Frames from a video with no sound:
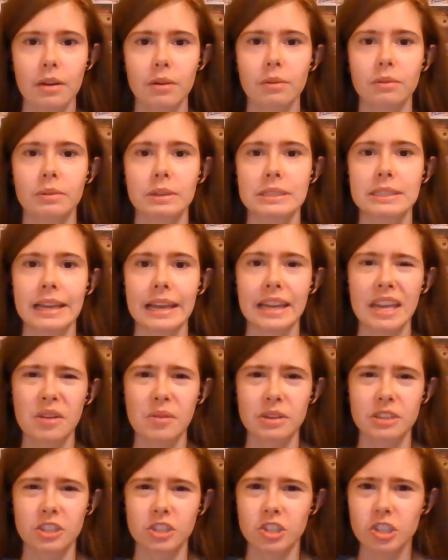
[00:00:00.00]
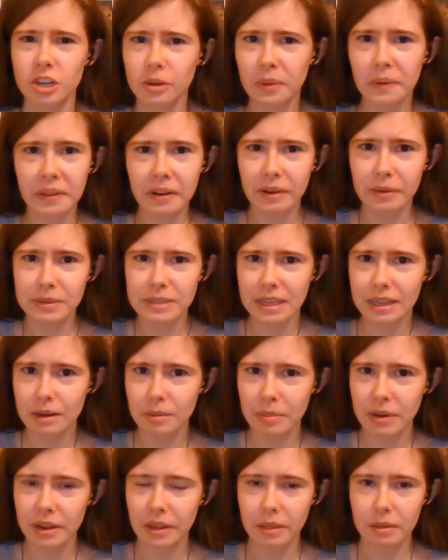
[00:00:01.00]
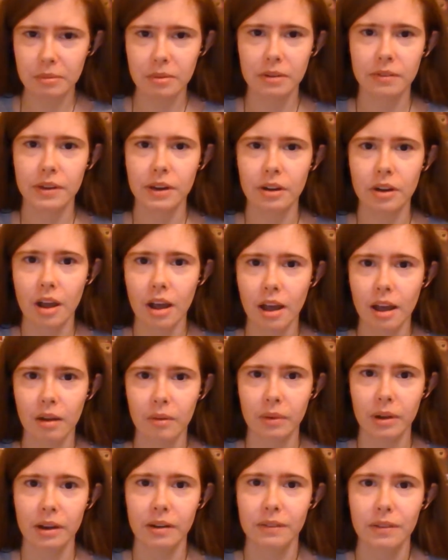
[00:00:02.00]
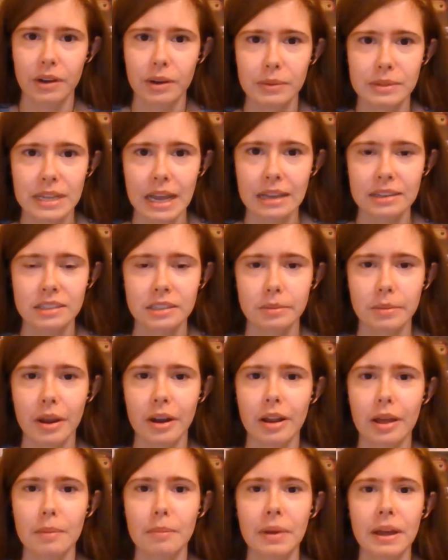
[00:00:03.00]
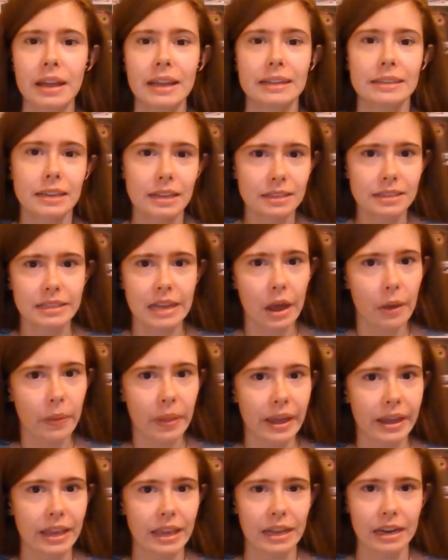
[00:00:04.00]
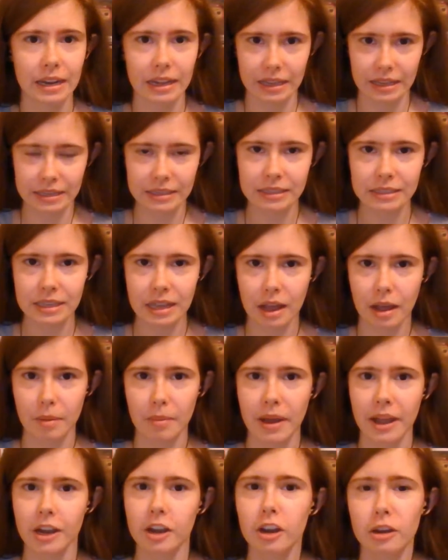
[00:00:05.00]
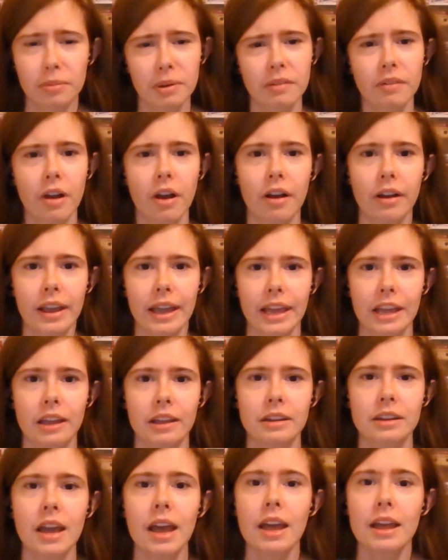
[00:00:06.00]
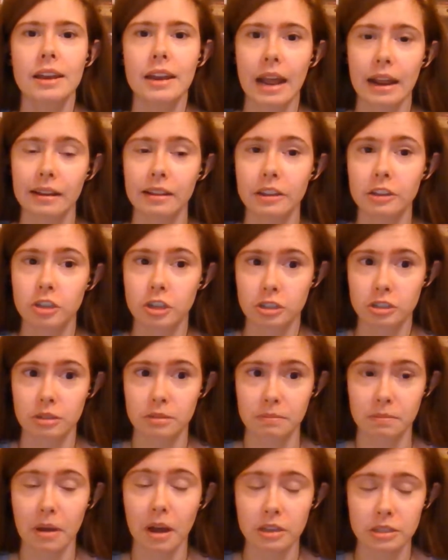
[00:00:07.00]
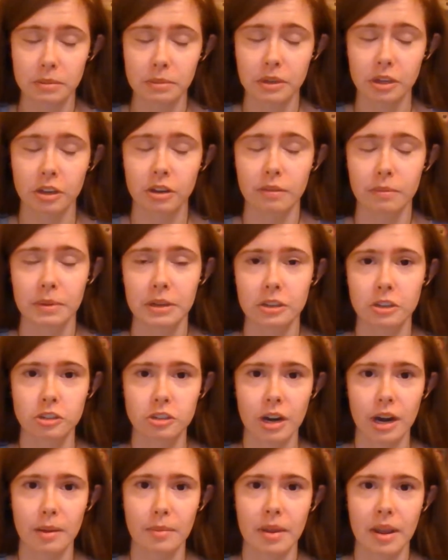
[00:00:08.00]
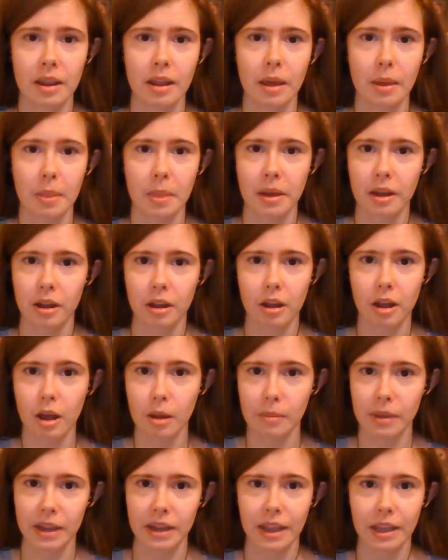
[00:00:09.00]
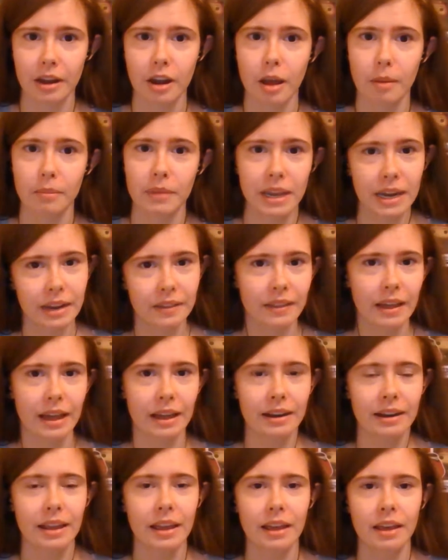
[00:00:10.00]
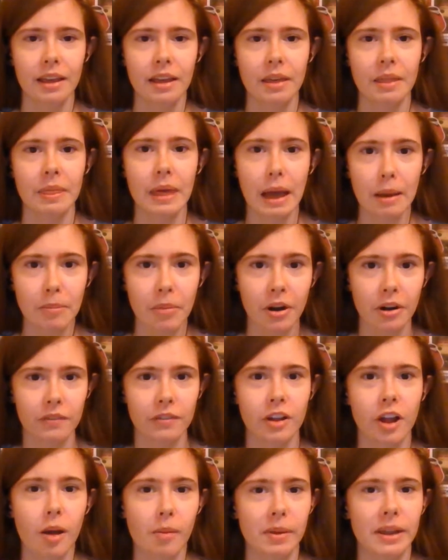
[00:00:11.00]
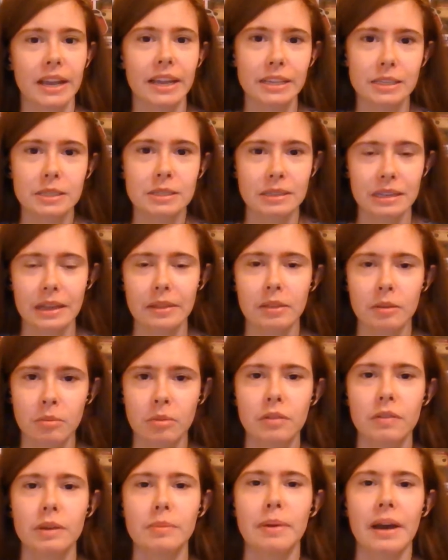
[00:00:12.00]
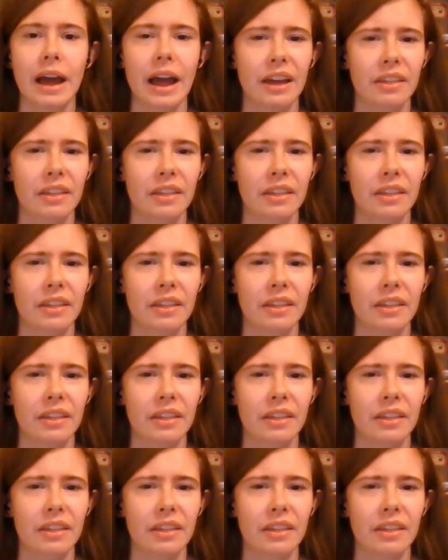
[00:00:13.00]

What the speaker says: was saying he wasn't sure whether it was going to be in the movie or not whenever he was asked about it, but it does sound like it is. I could be wrong, and Natalie just possibly could have been describing the comic and not meaning that that part of the comic is in the movie, but